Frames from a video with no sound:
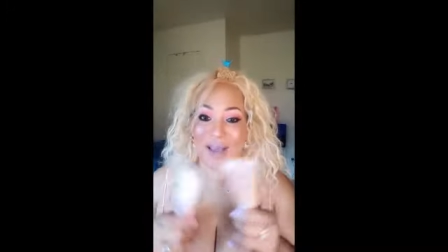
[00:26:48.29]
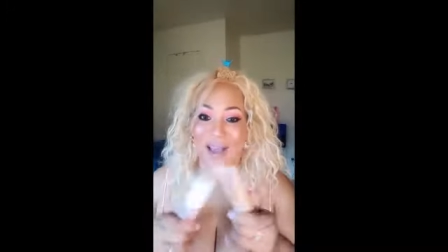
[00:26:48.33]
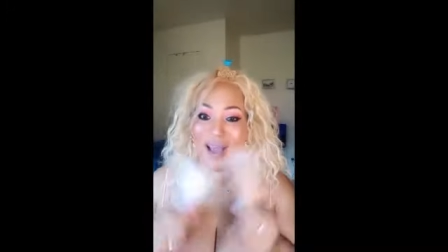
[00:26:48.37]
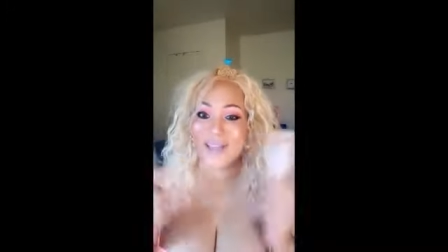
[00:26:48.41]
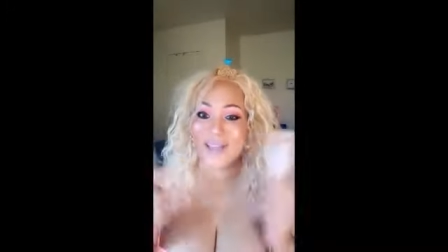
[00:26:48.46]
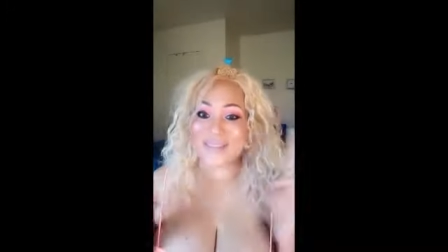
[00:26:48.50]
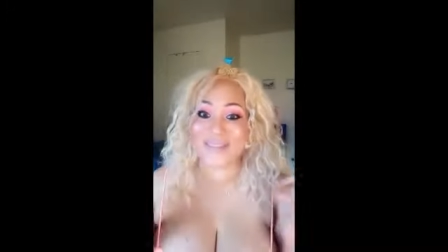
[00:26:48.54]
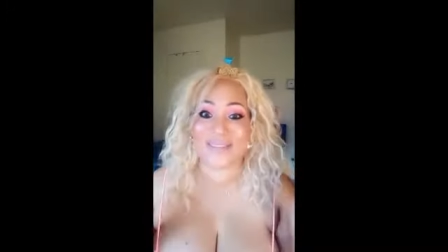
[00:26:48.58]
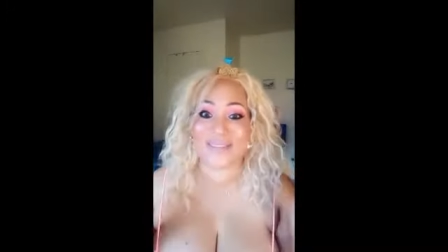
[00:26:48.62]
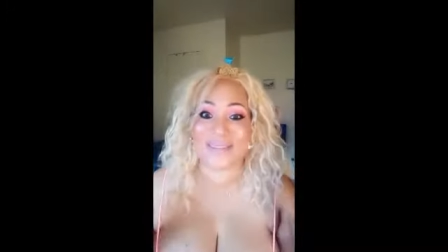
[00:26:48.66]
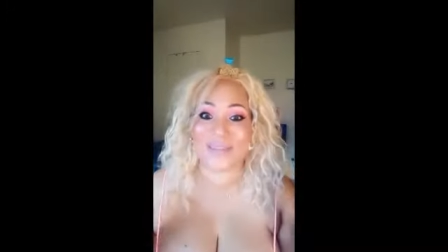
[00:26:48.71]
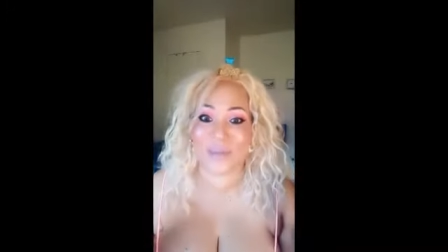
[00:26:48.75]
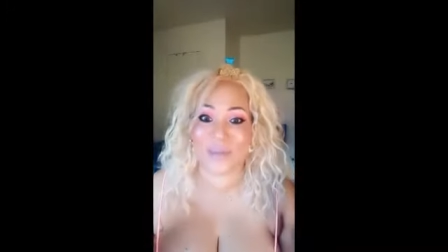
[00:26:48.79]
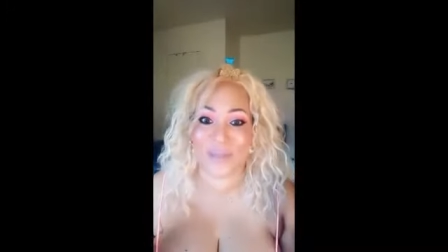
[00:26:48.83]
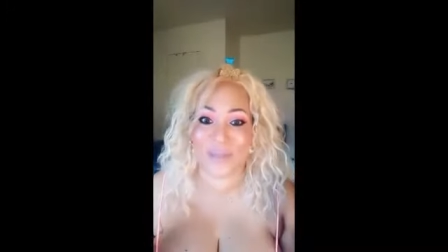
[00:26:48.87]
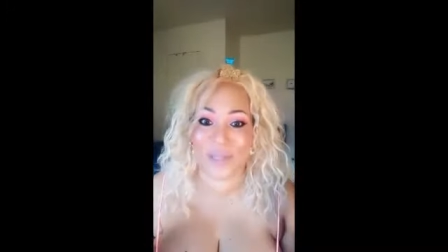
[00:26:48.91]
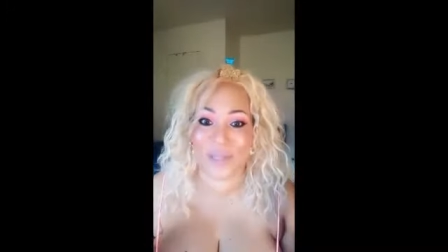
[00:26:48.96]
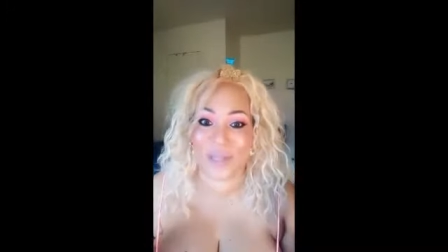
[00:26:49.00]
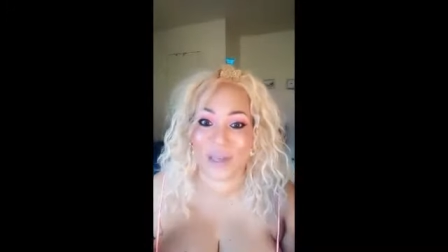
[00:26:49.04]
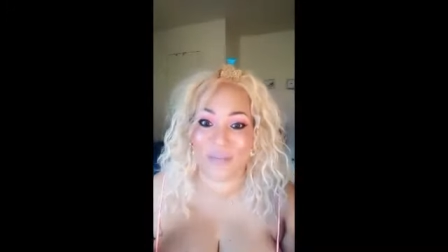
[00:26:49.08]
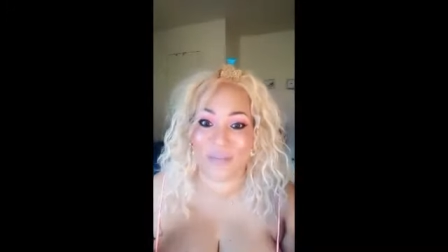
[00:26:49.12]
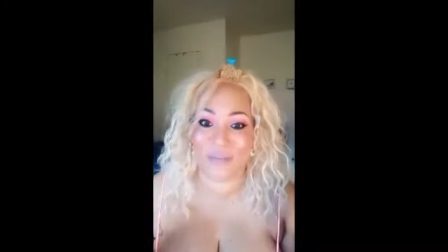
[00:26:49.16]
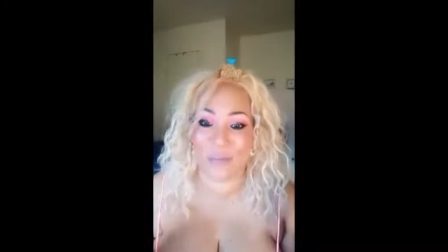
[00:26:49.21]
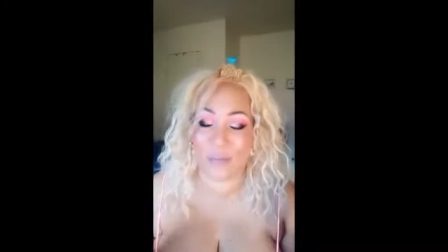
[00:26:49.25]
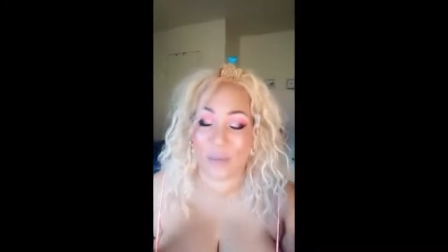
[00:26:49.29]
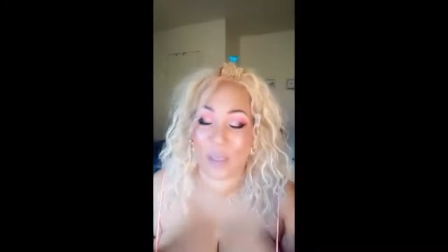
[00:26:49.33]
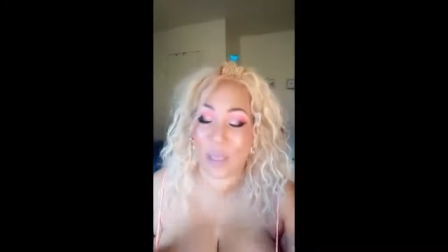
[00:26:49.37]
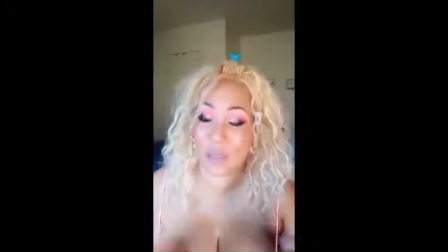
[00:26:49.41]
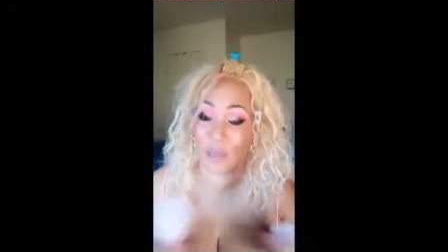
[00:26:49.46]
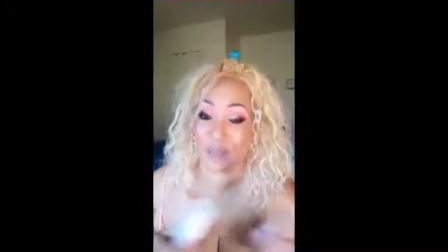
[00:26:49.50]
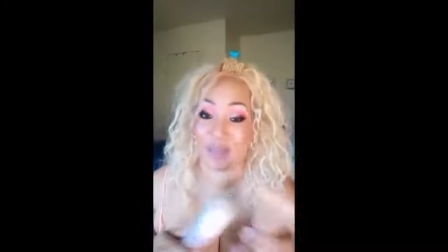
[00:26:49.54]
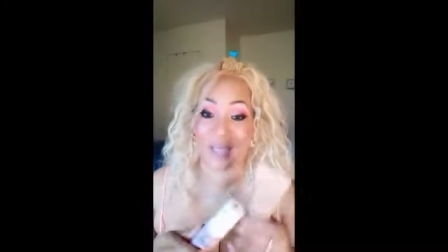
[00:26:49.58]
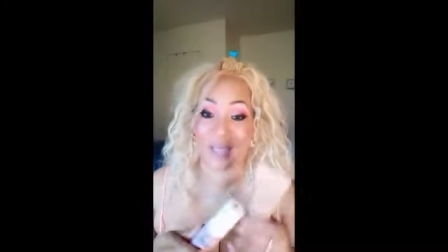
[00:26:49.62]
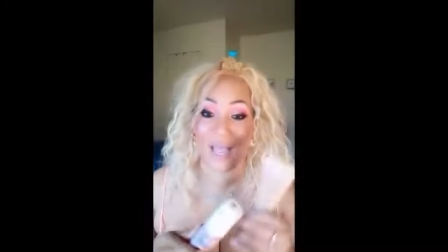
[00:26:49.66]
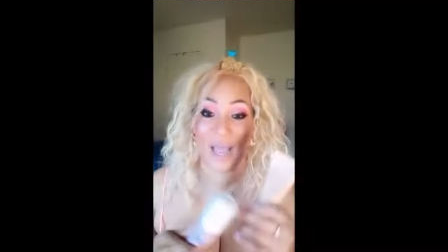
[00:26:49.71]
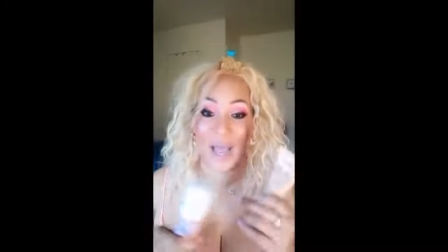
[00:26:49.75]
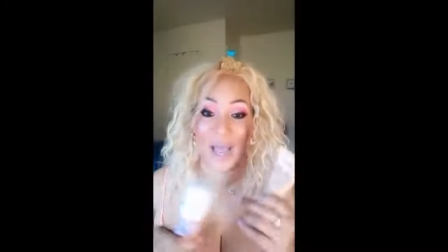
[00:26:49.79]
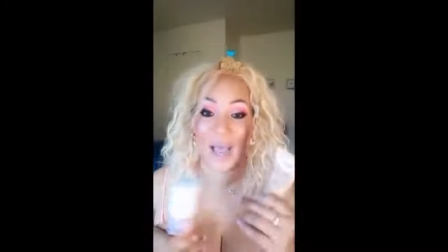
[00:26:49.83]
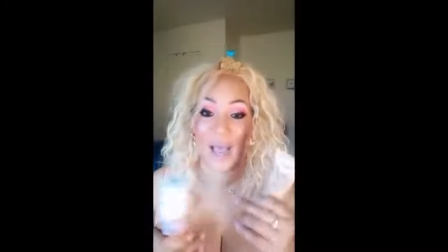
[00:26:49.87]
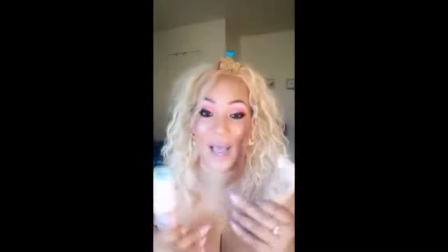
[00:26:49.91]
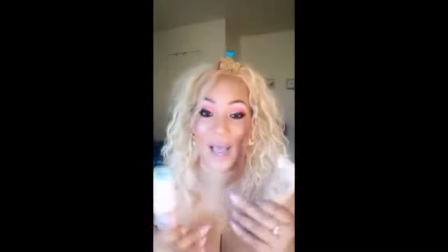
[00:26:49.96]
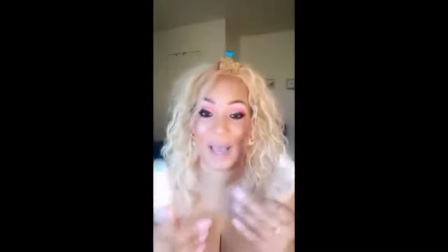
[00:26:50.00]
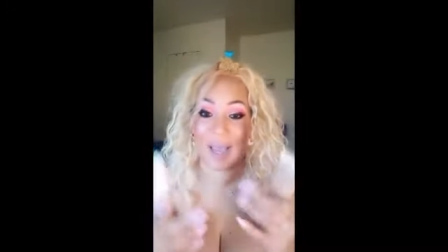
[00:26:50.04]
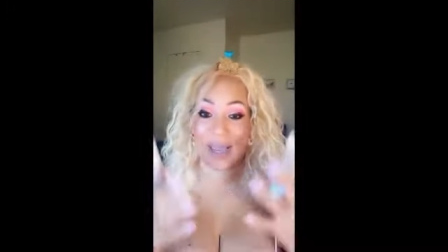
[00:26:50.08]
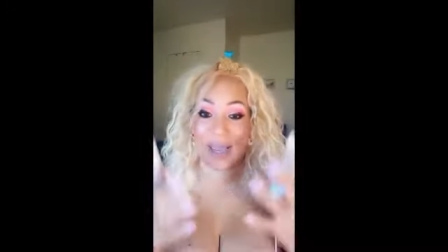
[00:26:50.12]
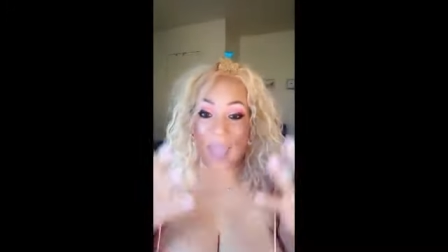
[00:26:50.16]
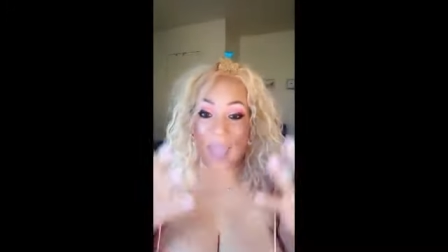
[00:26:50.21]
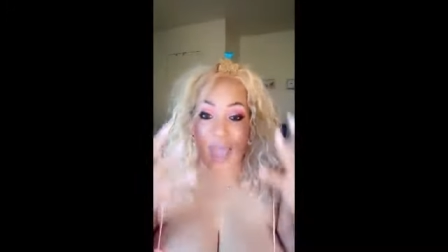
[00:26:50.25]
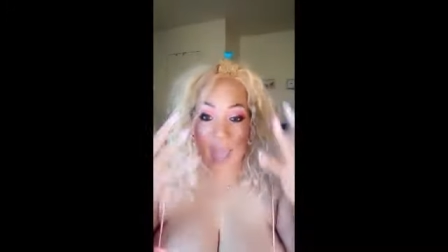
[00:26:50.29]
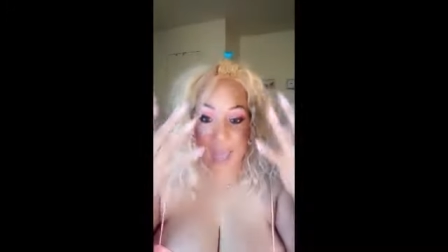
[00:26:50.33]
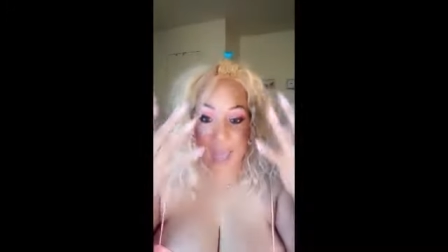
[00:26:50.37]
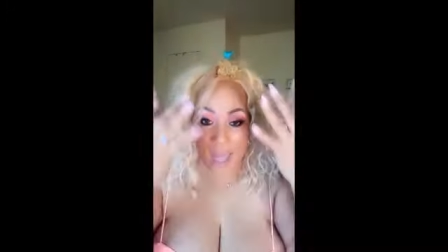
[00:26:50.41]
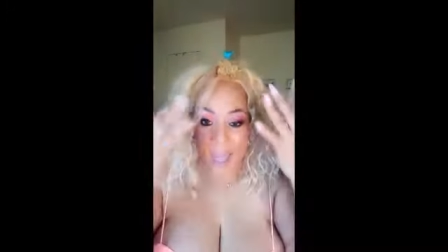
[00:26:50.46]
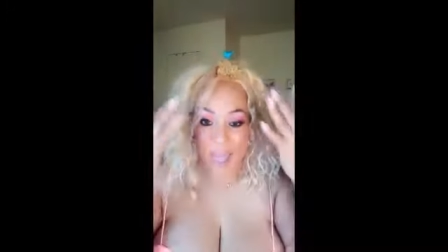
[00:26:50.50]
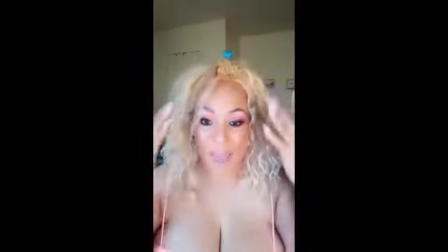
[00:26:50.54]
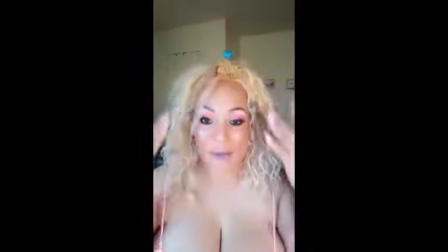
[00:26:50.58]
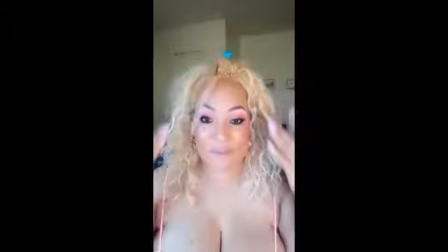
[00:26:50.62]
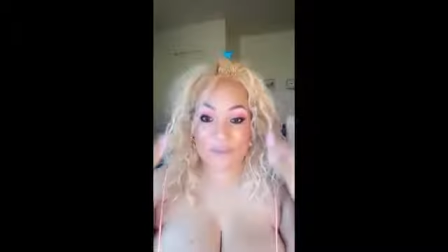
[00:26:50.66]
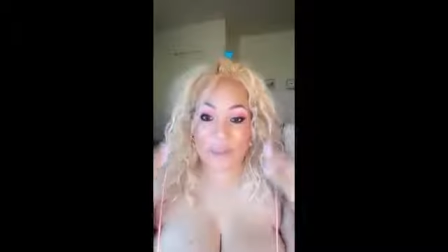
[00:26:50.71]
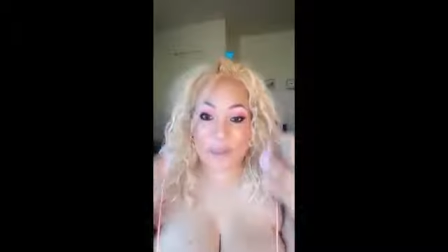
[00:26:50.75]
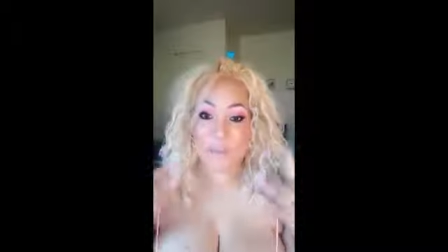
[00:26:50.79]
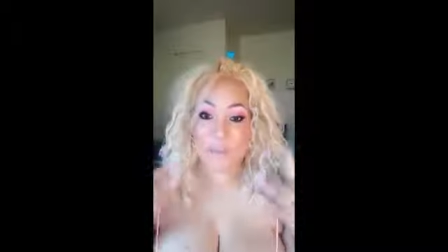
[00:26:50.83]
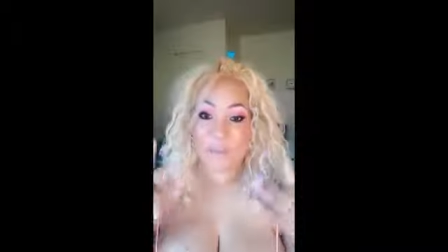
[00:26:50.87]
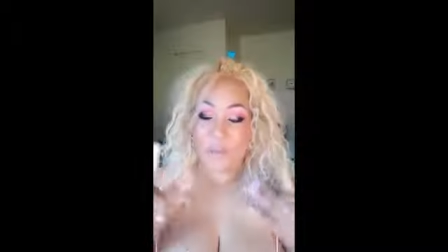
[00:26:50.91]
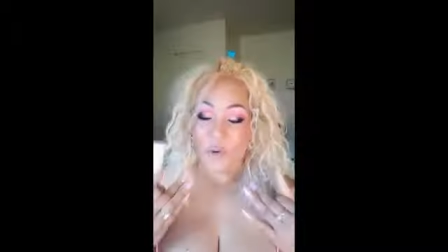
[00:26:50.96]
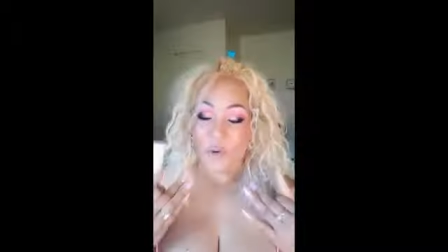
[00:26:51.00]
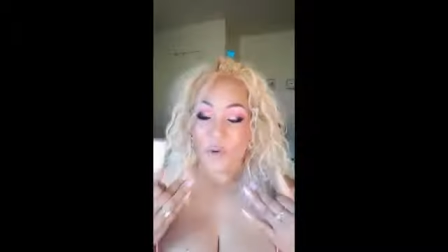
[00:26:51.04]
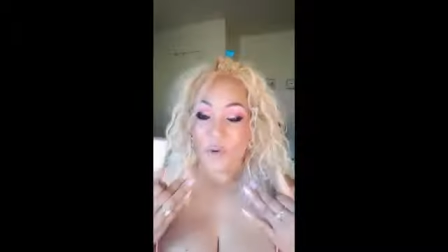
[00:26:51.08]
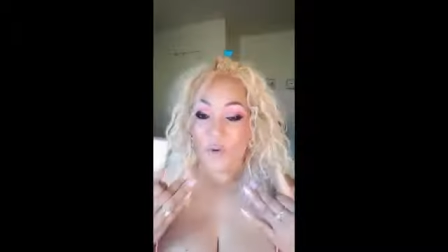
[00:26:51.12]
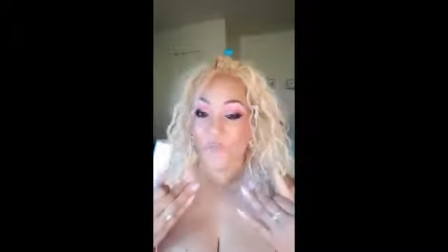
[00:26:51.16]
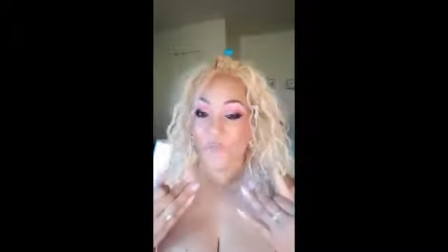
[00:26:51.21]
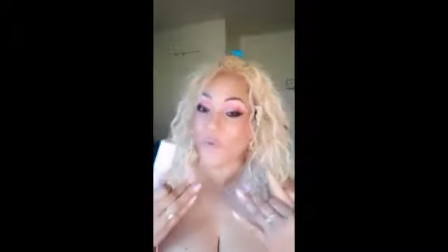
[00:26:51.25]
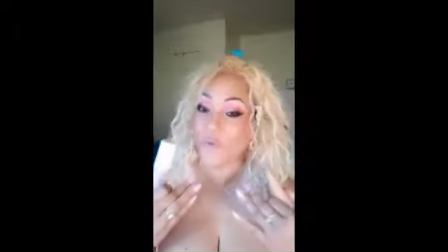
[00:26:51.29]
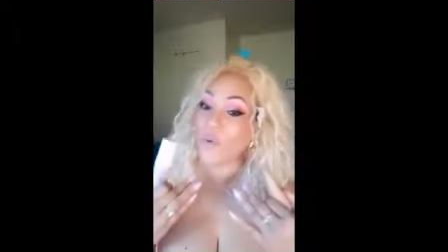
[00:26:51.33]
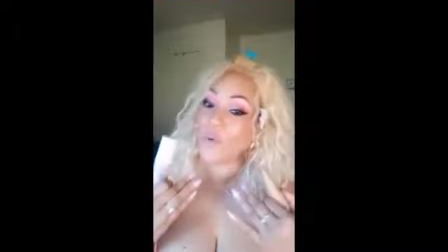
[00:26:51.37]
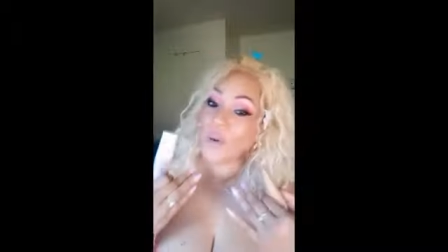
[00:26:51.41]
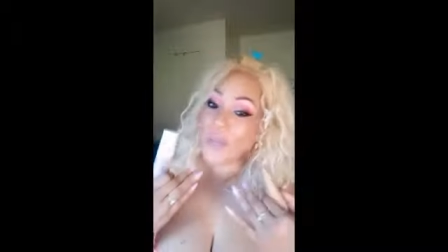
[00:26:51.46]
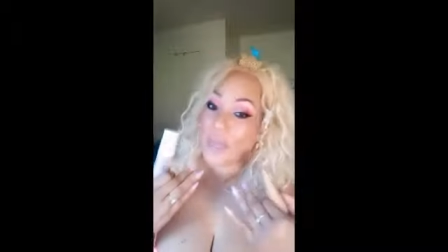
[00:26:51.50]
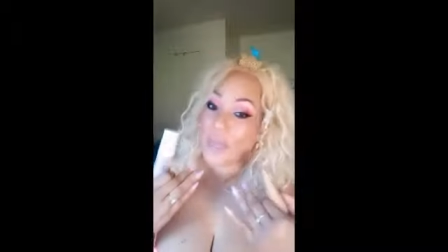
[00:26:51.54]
I still love it because I have a beautiful,